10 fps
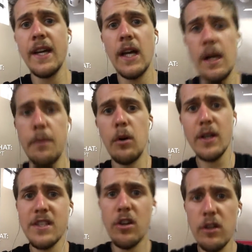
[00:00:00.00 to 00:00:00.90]
um, high
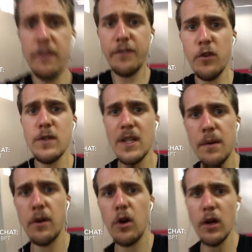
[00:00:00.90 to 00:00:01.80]
sodium foods that are
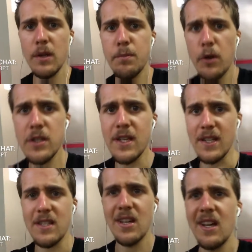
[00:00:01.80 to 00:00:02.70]
highly
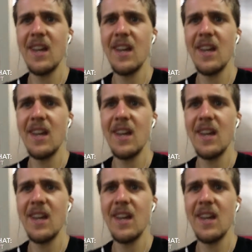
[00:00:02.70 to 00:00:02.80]
processed.